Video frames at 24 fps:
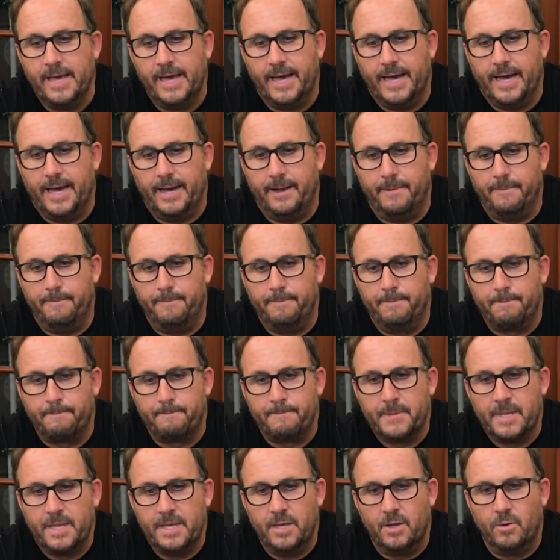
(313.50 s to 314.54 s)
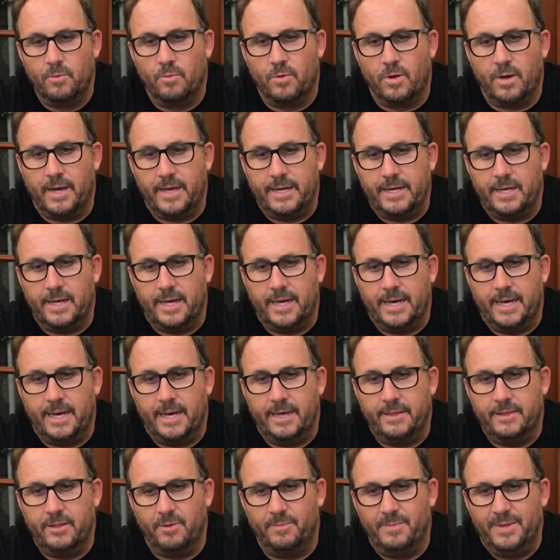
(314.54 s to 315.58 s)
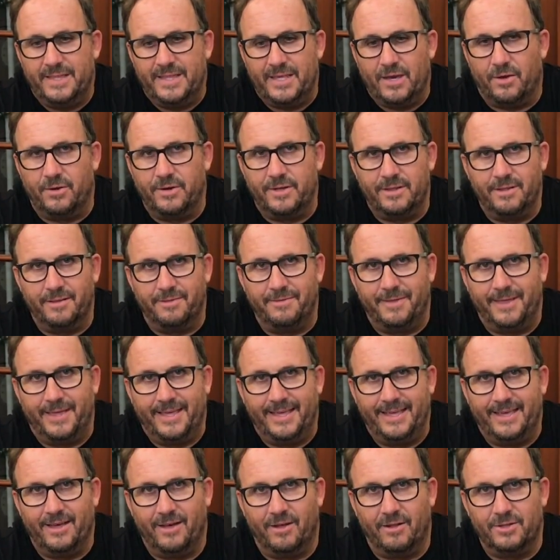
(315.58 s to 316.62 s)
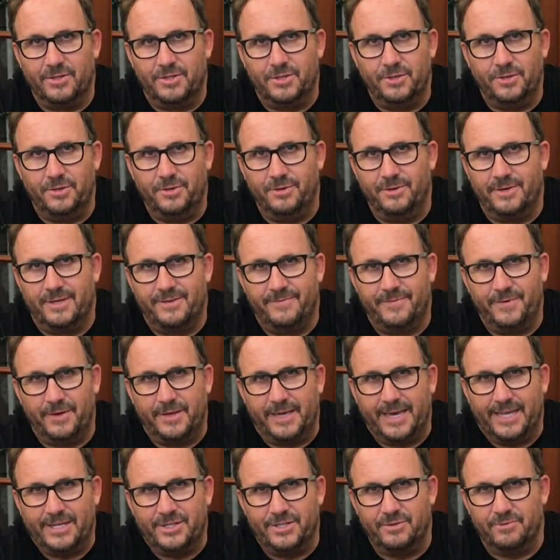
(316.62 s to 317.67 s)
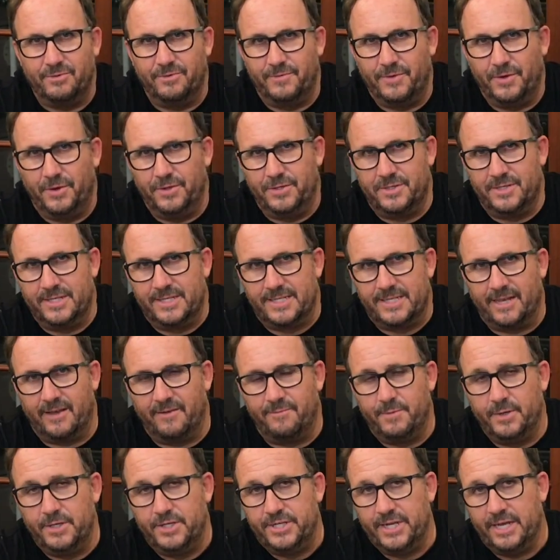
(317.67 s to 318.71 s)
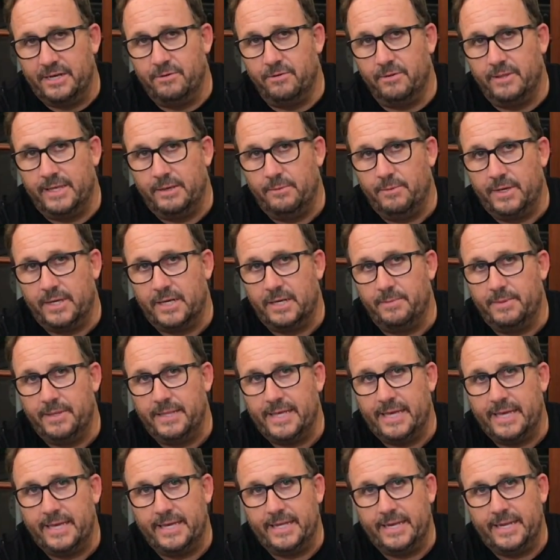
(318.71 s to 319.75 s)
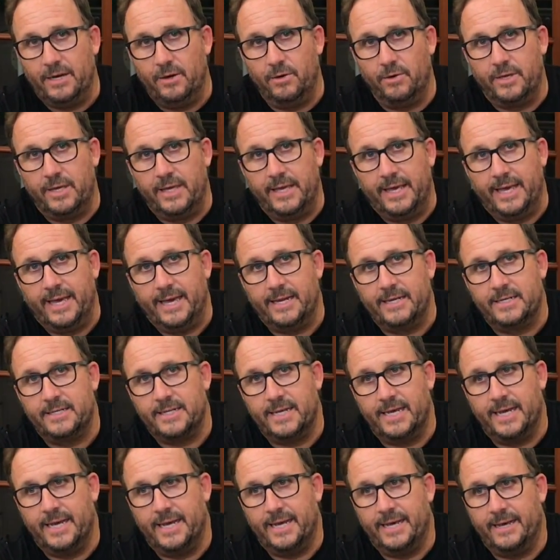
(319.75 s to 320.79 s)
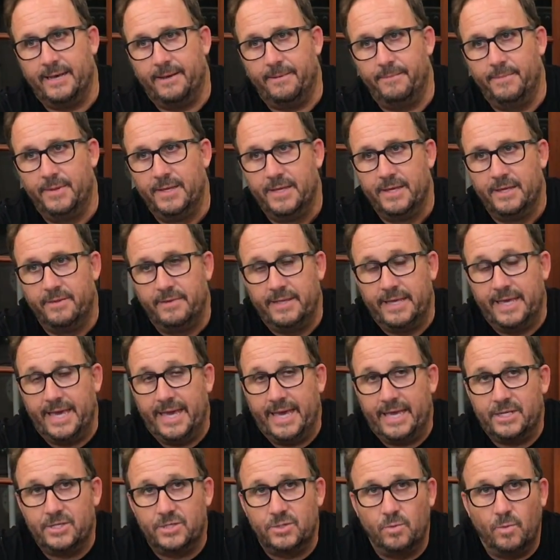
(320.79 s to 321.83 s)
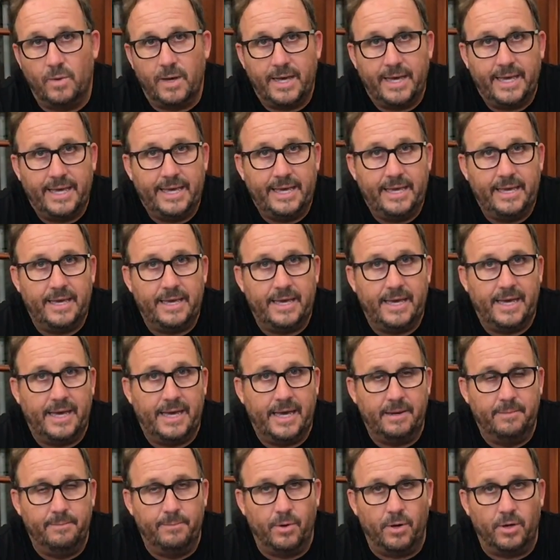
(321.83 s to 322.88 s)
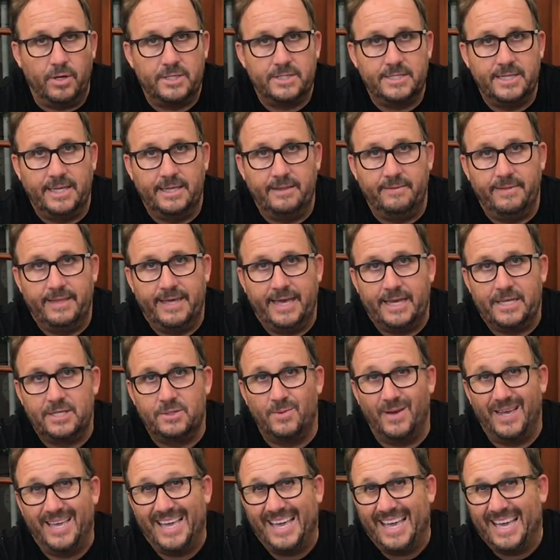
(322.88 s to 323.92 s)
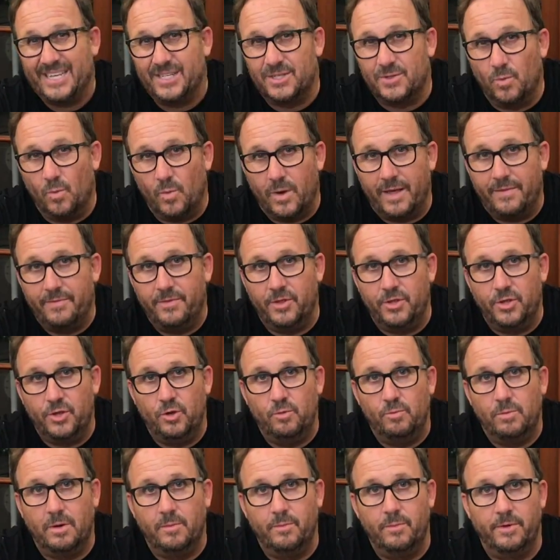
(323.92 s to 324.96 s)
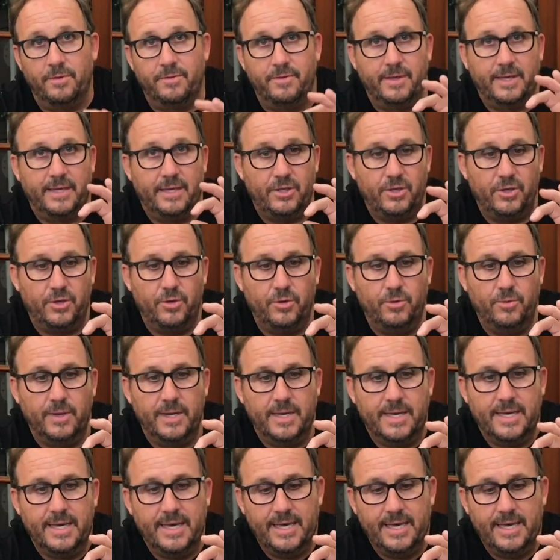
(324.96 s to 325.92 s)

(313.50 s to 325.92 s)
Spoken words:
There'll be the odd little thing. I'll do a few gadget reviews and stuff, but generally we're going to be then looking at the X-Way, unboxing the X-Way X1, the new one with the new